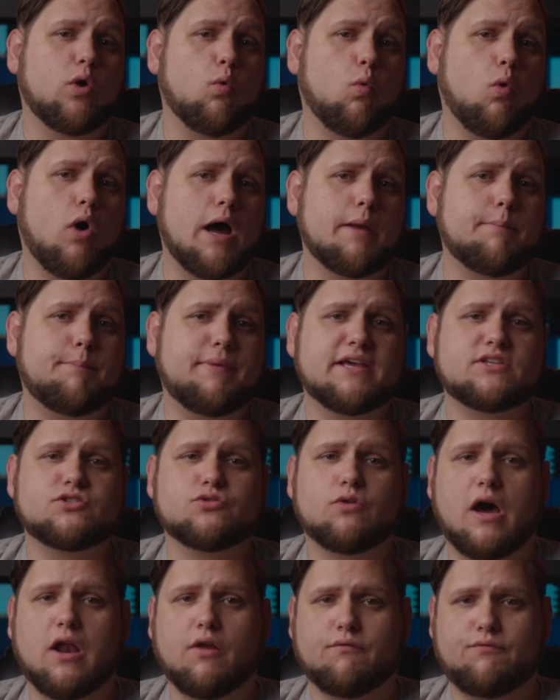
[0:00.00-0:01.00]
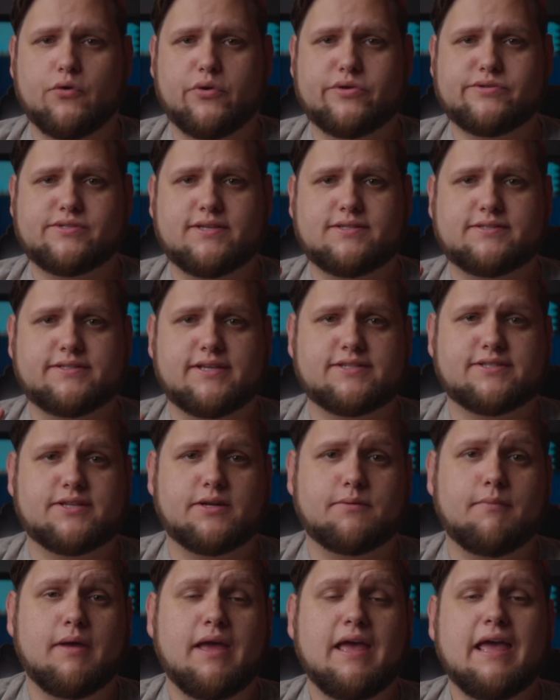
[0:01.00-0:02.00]
quad pixel autofocusing
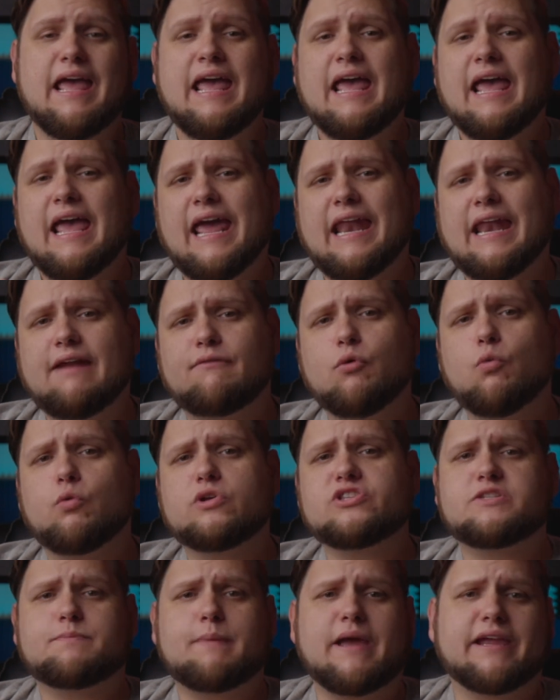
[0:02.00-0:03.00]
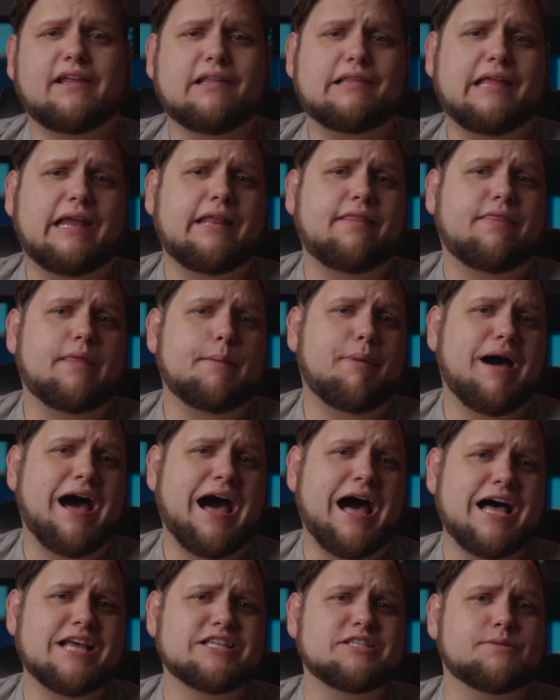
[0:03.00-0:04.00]
system, and everyone speculated that
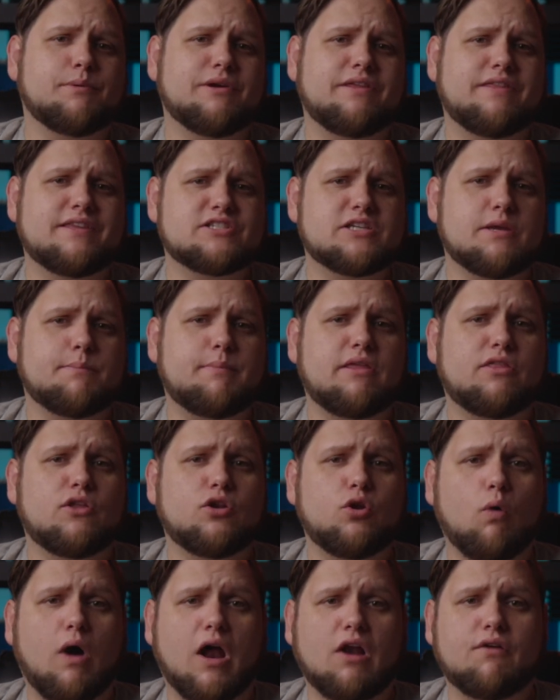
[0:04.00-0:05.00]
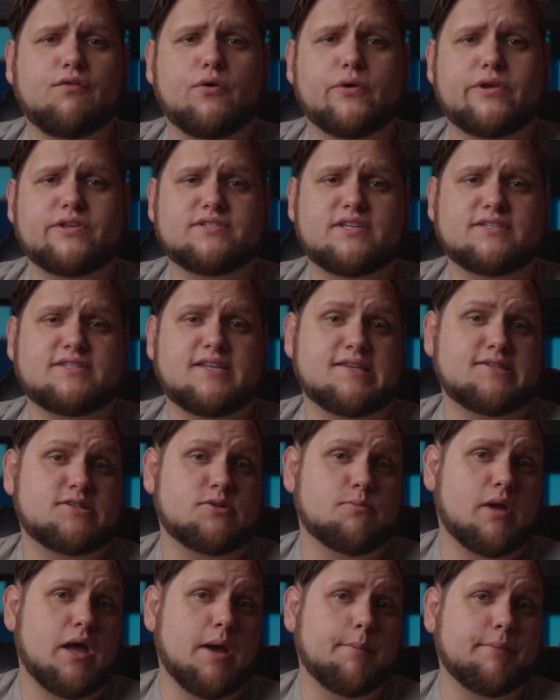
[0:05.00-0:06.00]
possibly this could be the new autofocusing
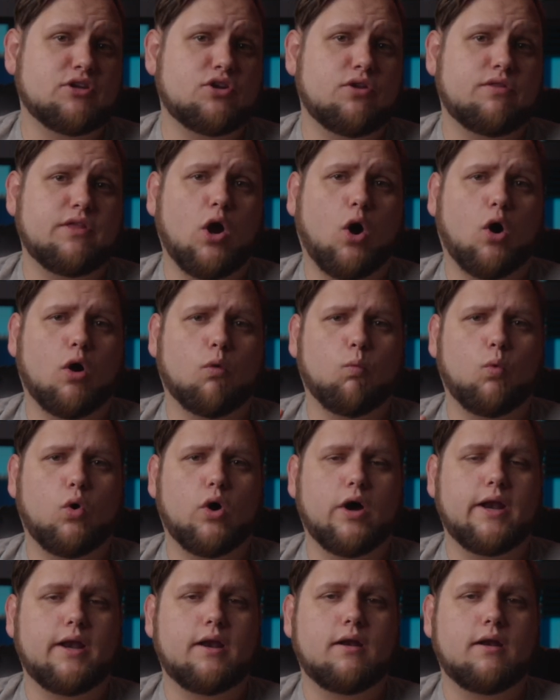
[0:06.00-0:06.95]
system coming to the R1.